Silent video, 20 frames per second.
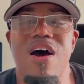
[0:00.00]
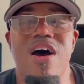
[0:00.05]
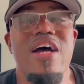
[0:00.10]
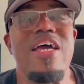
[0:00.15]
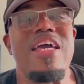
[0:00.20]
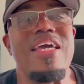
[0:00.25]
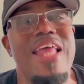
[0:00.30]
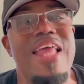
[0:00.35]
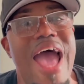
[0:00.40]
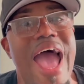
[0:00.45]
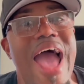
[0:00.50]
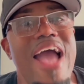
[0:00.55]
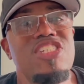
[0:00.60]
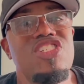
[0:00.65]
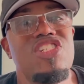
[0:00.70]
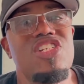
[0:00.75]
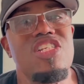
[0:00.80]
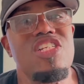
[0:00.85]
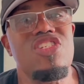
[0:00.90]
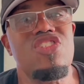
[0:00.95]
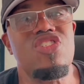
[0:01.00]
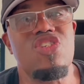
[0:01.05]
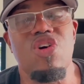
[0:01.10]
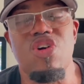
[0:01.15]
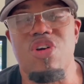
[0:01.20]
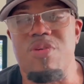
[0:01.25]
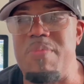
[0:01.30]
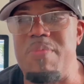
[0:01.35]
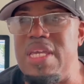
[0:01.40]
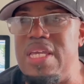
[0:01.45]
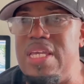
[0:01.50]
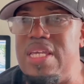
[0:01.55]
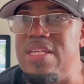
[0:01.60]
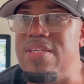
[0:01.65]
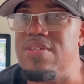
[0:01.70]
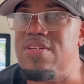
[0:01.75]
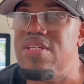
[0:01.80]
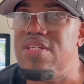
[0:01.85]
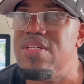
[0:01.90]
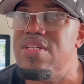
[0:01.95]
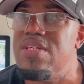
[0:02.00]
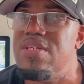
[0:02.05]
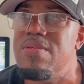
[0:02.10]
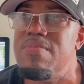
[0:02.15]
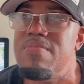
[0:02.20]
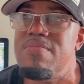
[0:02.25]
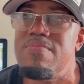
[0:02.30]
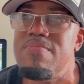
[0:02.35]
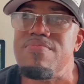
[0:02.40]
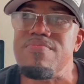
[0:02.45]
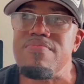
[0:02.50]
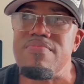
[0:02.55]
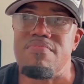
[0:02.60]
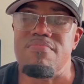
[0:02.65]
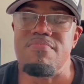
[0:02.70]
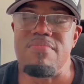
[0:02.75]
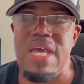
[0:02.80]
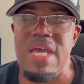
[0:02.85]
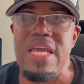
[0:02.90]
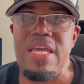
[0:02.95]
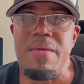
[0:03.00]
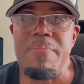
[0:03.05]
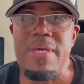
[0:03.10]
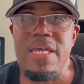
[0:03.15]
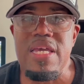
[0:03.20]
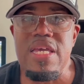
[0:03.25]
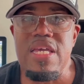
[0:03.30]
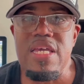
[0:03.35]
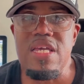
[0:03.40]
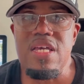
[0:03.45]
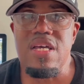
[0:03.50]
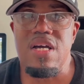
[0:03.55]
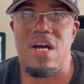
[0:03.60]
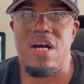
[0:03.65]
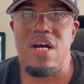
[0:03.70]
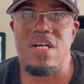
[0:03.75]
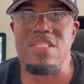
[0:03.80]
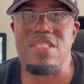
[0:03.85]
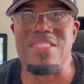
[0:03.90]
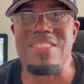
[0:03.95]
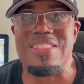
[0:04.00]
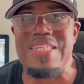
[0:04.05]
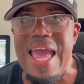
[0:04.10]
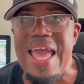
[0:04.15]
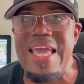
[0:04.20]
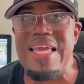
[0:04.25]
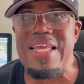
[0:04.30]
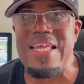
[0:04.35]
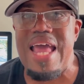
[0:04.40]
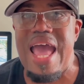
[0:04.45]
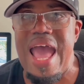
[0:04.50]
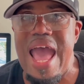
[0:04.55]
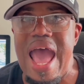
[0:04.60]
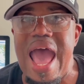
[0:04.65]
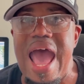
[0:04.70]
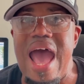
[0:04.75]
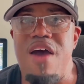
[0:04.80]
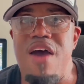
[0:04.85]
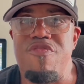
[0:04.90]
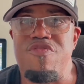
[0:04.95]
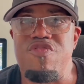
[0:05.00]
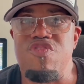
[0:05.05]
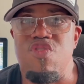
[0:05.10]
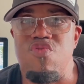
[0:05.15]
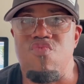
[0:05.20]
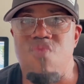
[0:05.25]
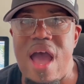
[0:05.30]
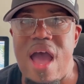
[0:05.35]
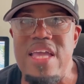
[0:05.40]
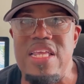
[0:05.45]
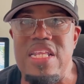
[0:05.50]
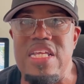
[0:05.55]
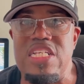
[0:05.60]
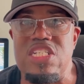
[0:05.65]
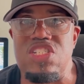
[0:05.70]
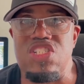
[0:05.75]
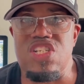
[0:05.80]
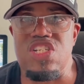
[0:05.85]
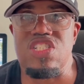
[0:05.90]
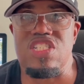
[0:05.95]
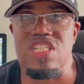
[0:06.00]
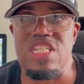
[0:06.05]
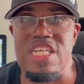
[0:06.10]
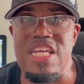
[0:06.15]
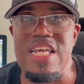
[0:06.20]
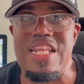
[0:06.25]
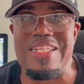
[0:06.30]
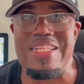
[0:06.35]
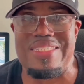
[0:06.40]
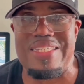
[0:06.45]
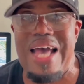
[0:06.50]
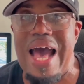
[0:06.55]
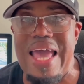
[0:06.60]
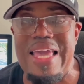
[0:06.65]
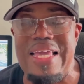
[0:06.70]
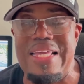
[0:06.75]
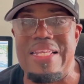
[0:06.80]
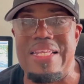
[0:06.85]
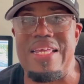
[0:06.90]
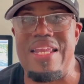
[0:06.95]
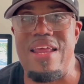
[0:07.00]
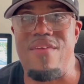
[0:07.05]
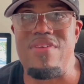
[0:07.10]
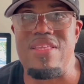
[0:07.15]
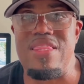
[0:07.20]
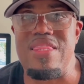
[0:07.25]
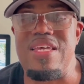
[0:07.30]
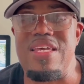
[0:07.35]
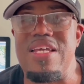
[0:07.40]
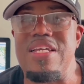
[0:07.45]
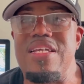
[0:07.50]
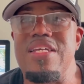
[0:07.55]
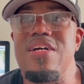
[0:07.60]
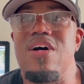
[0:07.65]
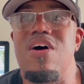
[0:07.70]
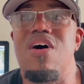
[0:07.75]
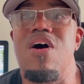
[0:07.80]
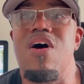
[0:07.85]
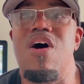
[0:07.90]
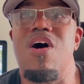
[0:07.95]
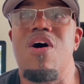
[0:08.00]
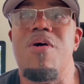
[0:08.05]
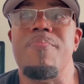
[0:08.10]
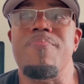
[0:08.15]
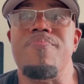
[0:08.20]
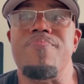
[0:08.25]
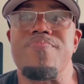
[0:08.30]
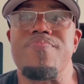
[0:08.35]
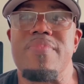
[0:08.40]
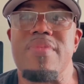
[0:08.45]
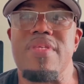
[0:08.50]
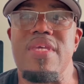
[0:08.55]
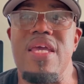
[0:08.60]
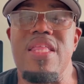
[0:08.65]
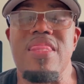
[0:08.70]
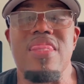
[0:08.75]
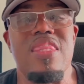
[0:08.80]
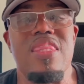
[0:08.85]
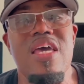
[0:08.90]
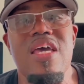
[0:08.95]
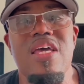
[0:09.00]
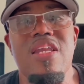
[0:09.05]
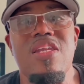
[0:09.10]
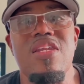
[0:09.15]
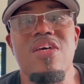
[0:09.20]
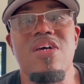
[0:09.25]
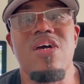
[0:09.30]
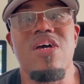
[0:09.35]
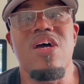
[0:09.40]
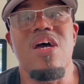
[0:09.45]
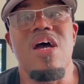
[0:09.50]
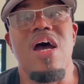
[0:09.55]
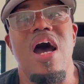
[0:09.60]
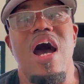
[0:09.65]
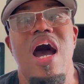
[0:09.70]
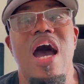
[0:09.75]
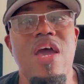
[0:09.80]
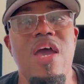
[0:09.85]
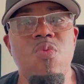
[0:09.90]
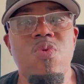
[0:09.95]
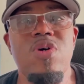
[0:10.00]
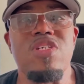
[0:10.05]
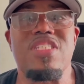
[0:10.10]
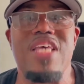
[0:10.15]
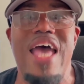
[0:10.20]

it actually took me maybe a day and a half to write it, just to get it tight and everything. And then I was